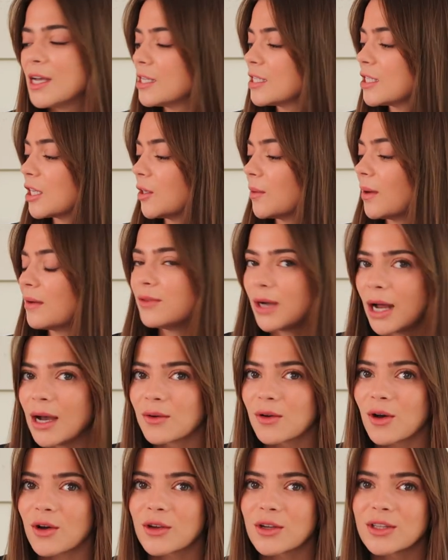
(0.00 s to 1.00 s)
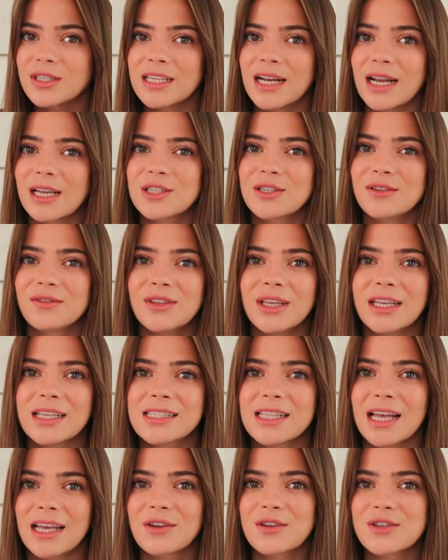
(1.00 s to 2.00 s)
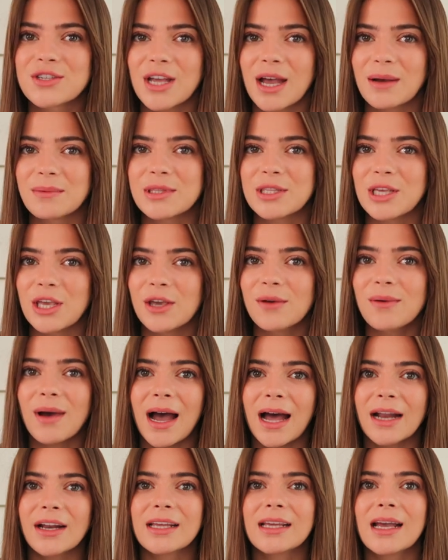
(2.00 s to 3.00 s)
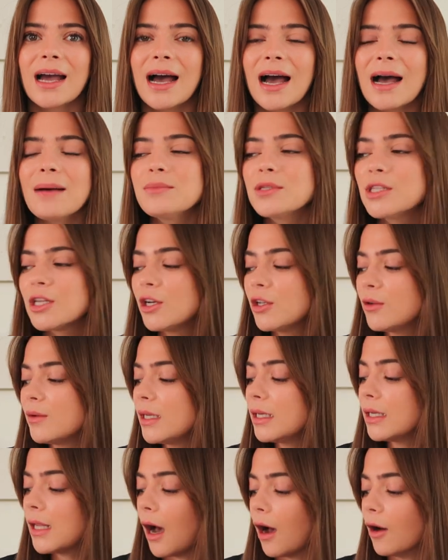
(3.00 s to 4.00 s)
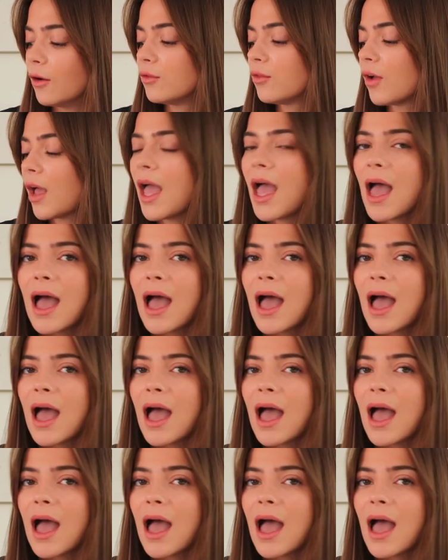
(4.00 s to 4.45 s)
So I've now got a good selection of things that I can share with you, and I absolutely love